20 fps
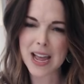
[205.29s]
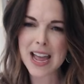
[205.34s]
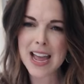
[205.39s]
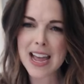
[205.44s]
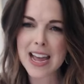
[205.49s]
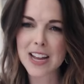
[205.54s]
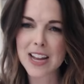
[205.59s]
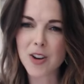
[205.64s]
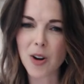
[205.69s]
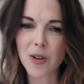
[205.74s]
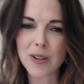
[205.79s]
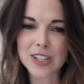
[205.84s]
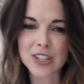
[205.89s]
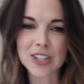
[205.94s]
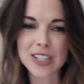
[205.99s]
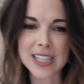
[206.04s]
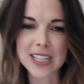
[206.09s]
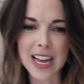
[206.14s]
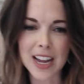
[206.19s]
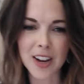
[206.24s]
And you always just
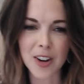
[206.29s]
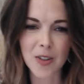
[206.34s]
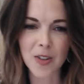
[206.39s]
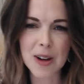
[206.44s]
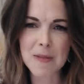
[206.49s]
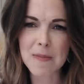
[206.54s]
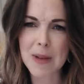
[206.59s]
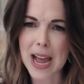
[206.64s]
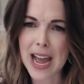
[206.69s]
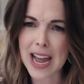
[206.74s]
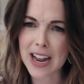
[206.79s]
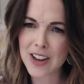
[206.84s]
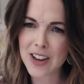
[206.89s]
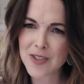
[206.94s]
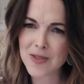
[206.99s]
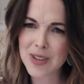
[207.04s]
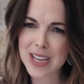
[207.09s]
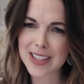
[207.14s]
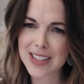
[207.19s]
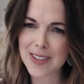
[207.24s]
thought, Grandpa, how do you
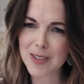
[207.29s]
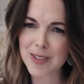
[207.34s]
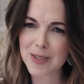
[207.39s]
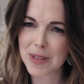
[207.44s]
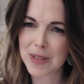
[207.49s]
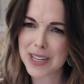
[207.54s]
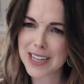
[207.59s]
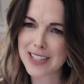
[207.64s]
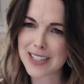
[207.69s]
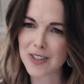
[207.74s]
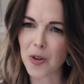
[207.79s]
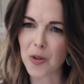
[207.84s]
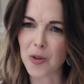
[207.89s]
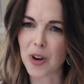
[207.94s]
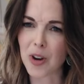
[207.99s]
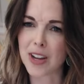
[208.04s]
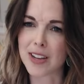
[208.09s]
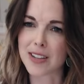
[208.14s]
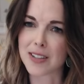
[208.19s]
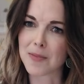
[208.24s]
get those pleats so
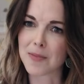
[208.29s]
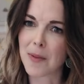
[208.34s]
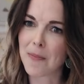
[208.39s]
crisp?